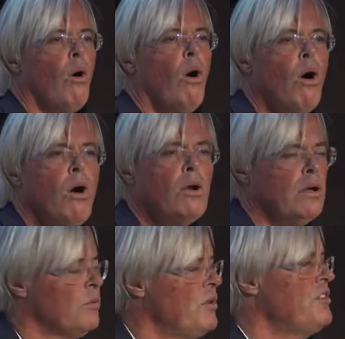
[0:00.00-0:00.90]
all
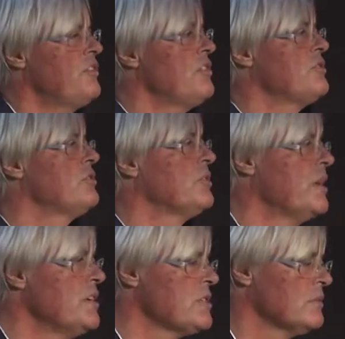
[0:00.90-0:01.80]
resist
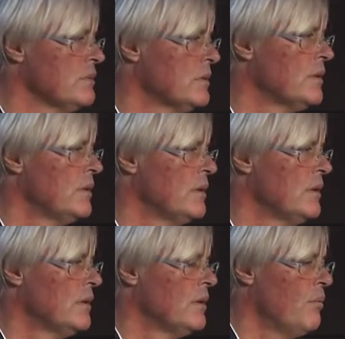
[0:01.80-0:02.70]
automation,
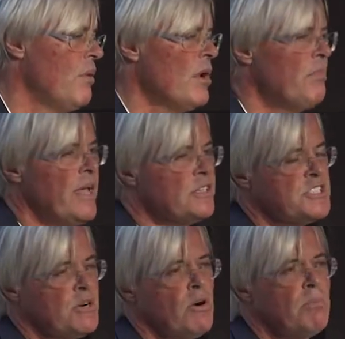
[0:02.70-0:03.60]
we will be at
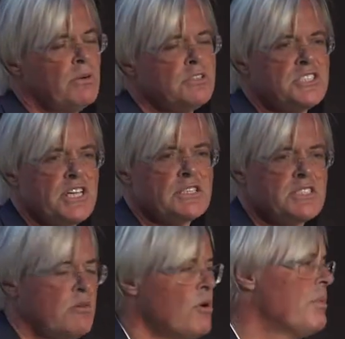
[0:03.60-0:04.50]
0.6,
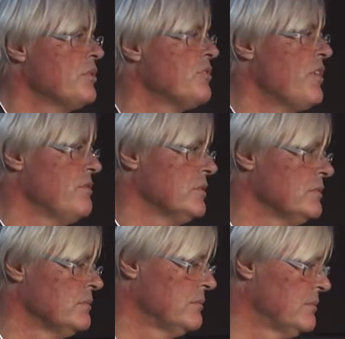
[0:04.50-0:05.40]
0.7.
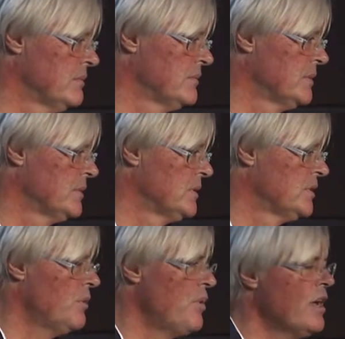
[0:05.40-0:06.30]

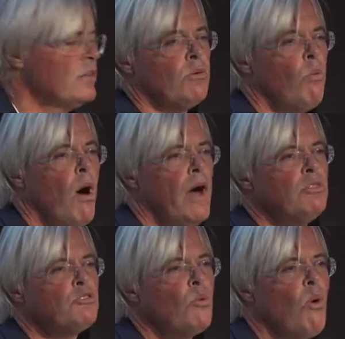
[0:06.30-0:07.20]
So we got a 1
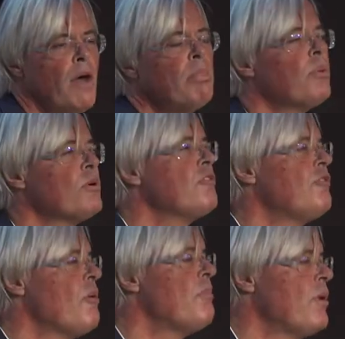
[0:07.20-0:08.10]
to
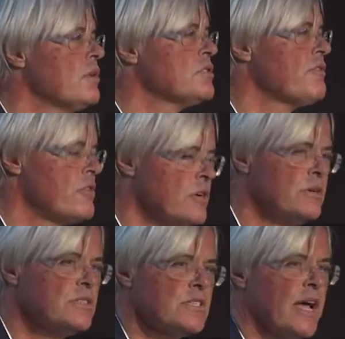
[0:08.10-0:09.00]
1.4 points of
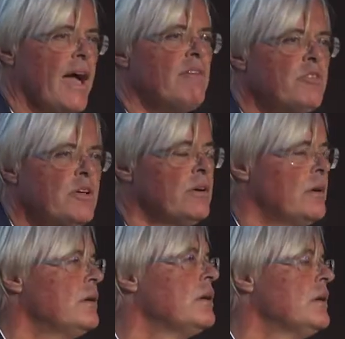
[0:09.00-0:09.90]
growth every year
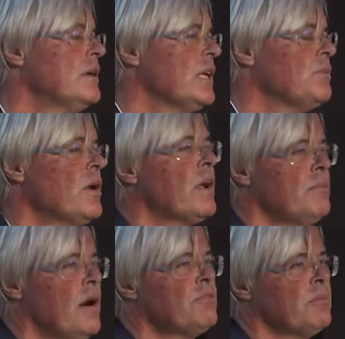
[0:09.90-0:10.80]
that will come
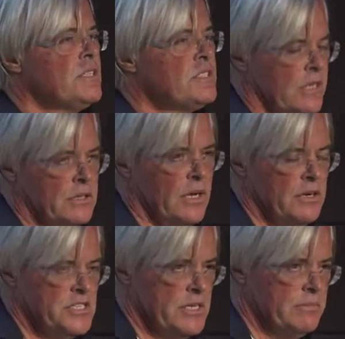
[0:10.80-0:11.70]
out from this
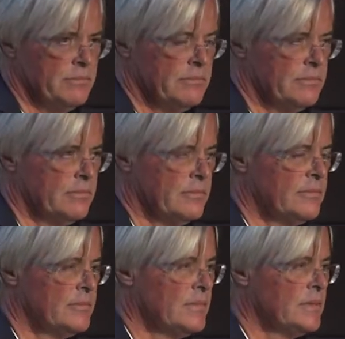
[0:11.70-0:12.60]
technology.
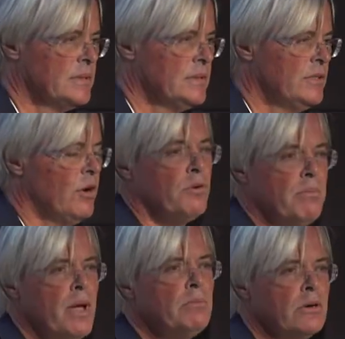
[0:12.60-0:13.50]
Now,
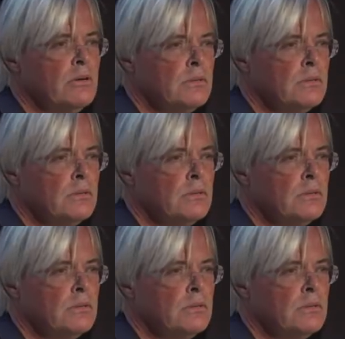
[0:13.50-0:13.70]
remember,